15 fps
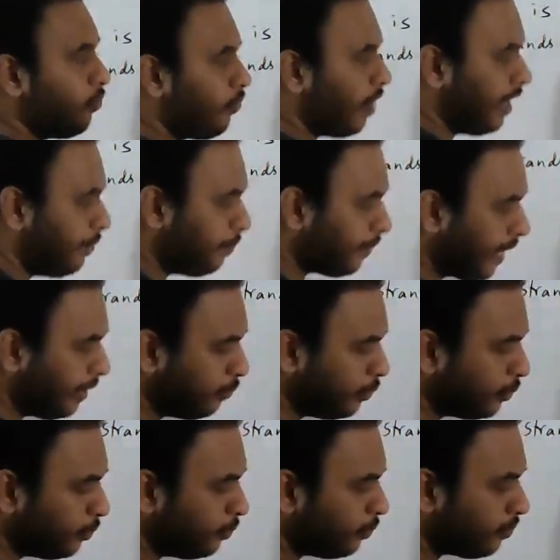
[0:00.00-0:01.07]
5'
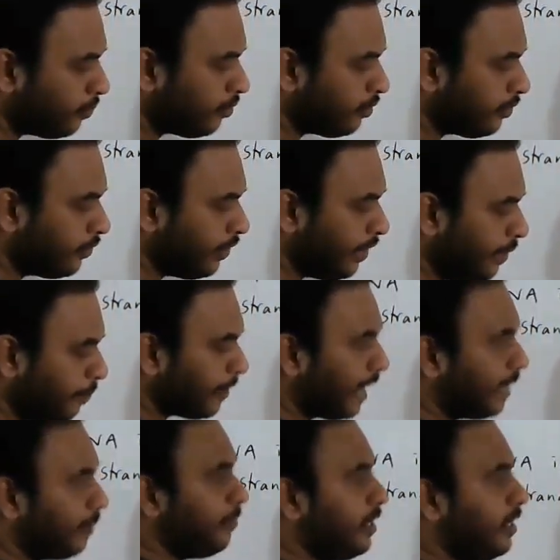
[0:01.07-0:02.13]
to 3',
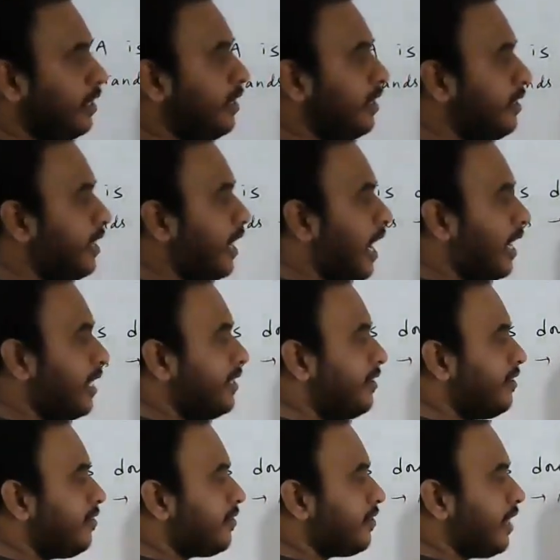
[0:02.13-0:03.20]
the
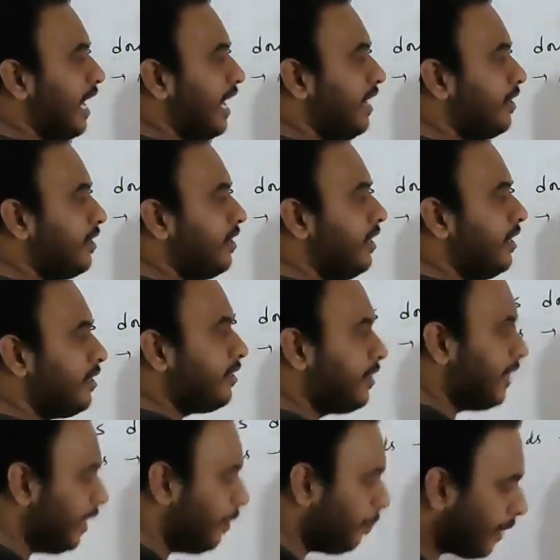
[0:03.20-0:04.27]
other strand
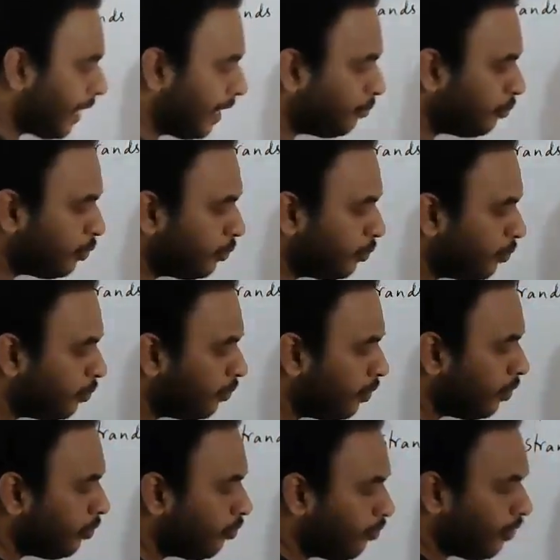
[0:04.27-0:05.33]
3' to
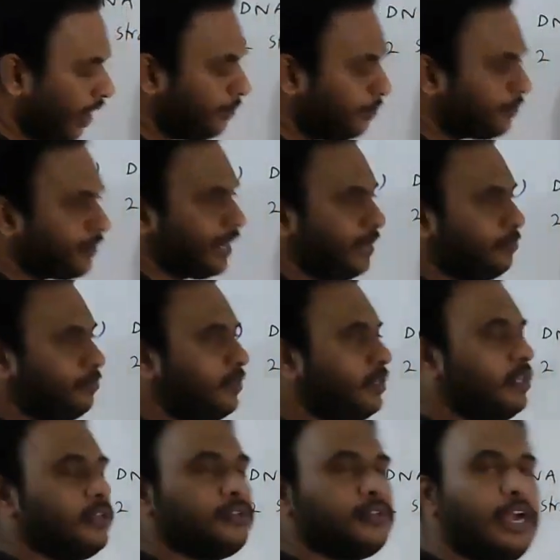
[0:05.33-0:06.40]
5'.
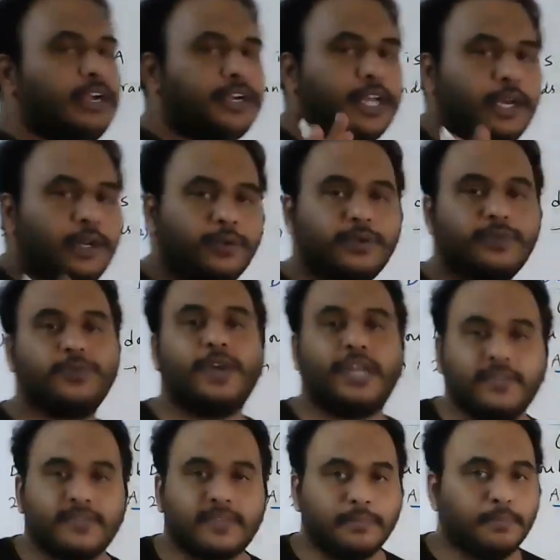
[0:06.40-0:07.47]
So I'll tell you, it's
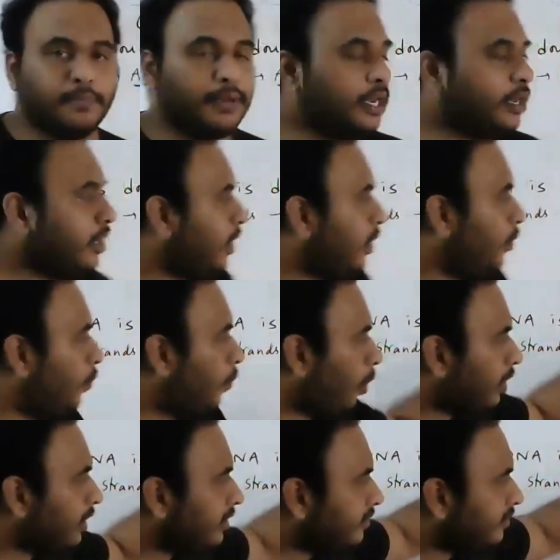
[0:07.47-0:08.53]
very simple.
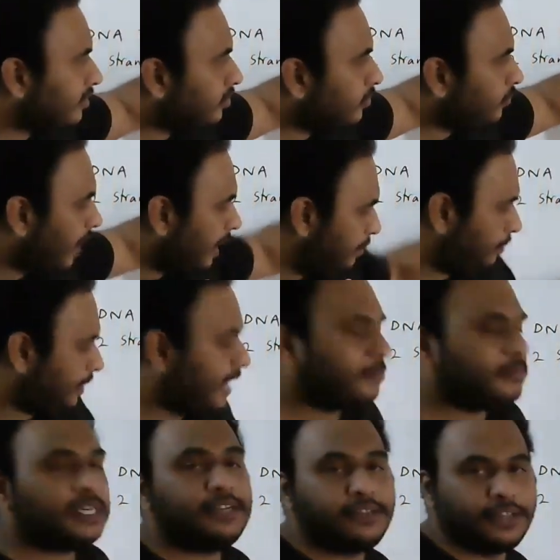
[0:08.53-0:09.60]
What is this 5'
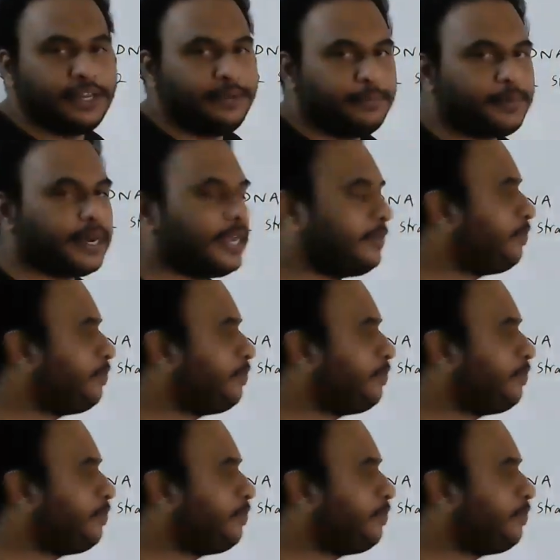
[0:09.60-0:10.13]
and 3'?